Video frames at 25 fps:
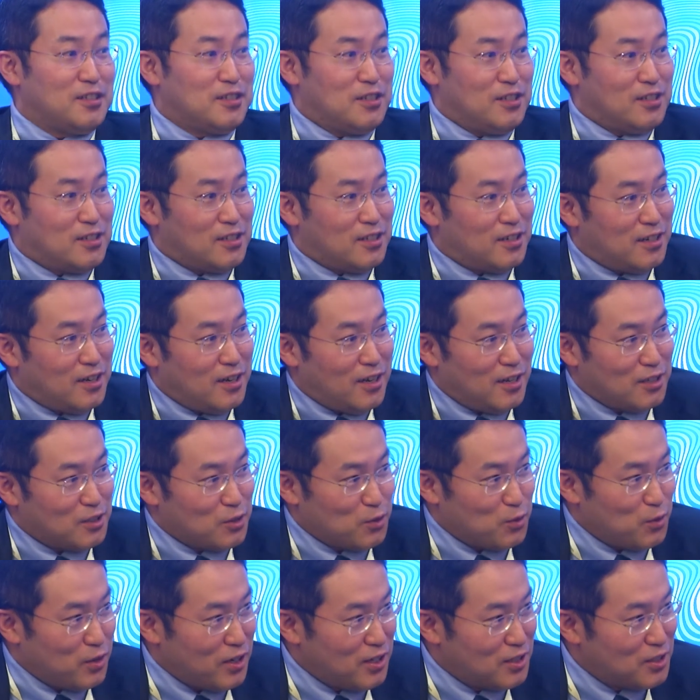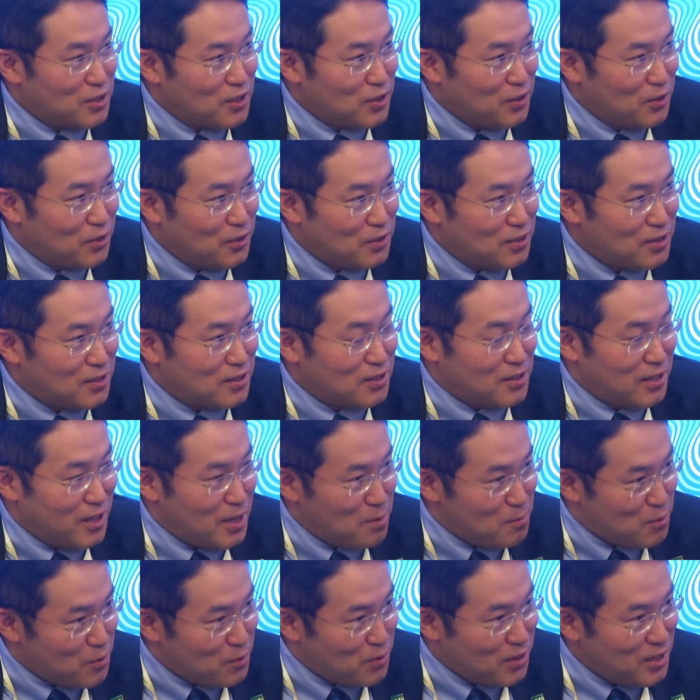is the last question, the same
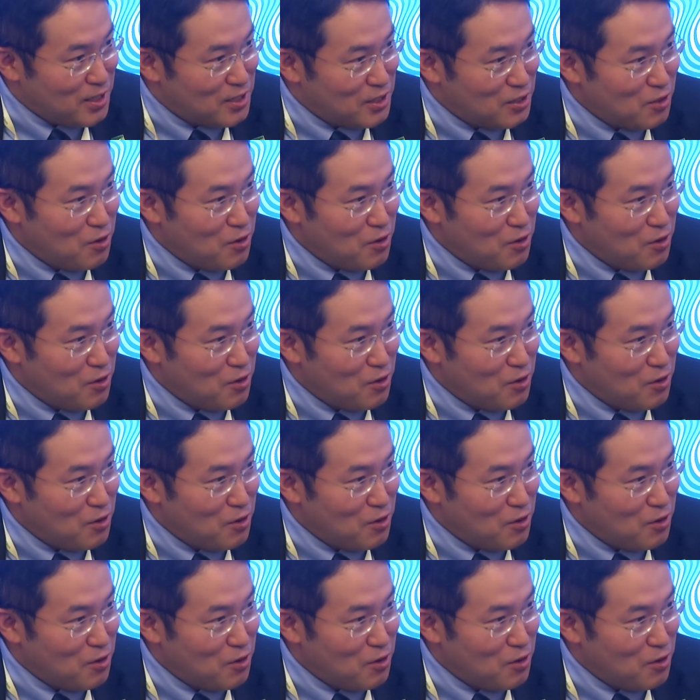question,